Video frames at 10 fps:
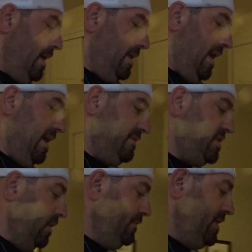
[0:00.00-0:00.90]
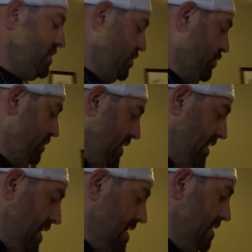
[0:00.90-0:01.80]
now I have Sophie's
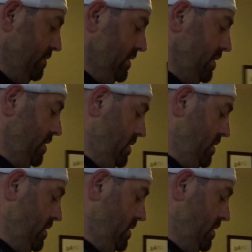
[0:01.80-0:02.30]
tree out.